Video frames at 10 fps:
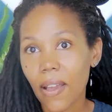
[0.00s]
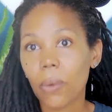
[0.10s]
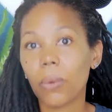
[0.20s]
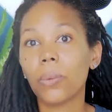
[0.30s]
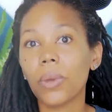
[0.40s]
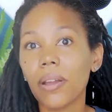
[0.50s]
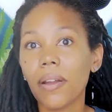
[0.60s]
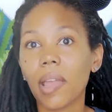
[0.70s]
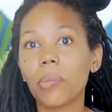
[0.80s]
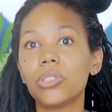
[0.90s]
When we are
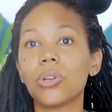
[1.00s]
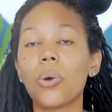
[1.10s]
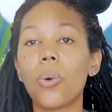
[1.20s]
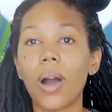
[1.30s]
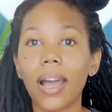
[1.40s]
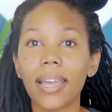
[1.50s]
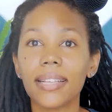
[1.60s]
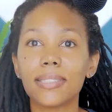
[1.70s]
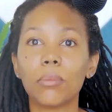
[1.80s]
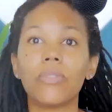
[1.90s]
able to quiet
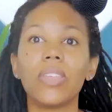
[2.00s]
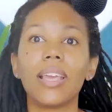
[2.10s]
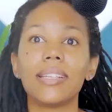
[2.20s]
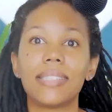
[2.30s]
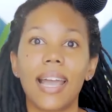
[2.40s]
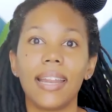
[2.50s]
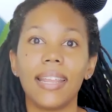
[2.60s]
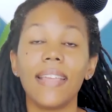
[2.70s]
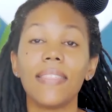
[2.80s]
some of the anxiety,